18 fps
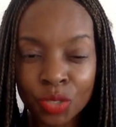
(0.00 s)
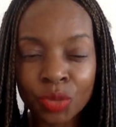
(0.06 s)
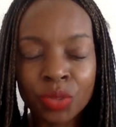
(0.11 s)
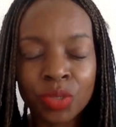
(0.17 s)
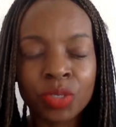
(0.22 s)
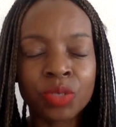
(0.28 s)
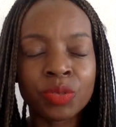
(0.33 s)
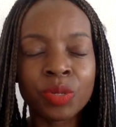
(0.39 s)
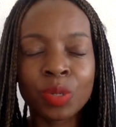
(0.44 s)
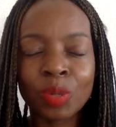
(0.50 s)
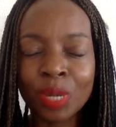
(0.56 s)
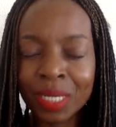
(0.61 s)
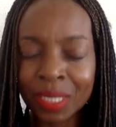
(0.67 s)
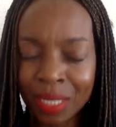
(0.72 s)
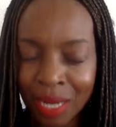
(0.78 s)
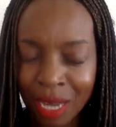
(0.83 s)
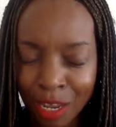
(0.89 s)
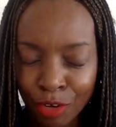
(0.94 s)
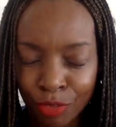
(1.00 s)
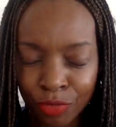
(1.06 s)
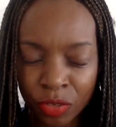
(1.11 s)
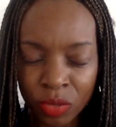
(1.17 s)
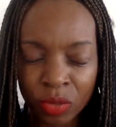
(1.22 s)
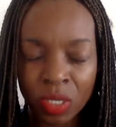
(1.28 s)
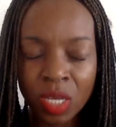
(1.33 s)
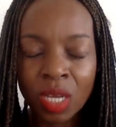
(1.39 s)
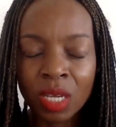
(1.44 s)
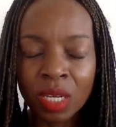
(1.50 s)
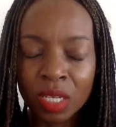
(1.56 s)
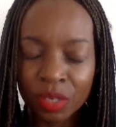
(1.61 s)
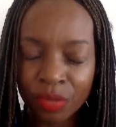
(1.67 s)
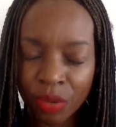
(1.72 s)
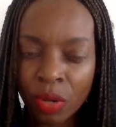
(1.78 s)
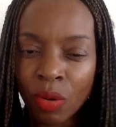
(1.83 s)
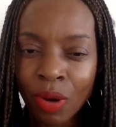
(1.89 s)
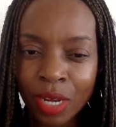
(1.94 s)
It requires a lot of it
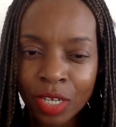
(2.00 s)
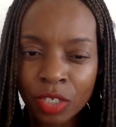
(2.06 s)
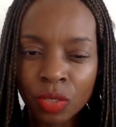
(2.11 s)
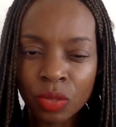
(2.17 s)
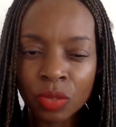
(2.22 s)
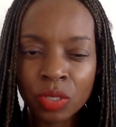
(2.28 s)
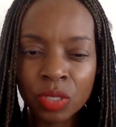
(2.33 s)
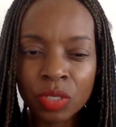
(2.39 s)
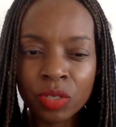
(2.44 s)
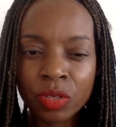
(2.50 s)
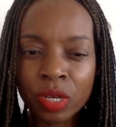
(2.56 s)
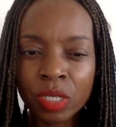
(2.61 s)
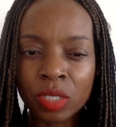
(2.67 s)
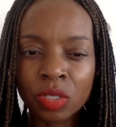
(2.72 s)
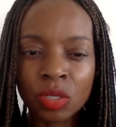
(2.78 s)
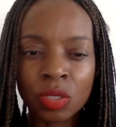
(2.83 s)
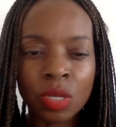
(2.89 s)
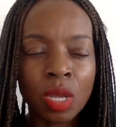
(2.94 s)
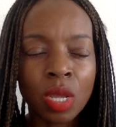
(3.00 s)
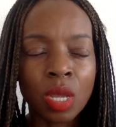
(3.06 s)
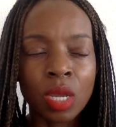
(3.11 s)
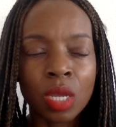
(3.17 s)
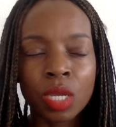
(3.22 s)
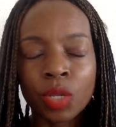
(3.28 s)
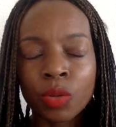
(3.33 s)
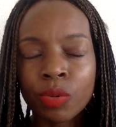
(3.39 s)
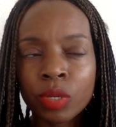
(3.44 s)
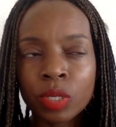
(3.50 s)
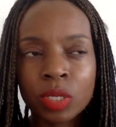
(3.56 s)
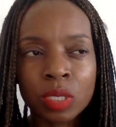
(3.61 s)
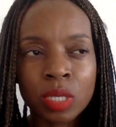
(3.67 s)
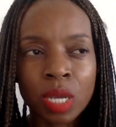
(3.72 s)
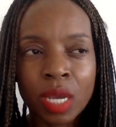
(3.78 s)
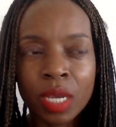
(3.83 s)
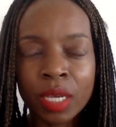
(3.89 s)
requires concentration. It was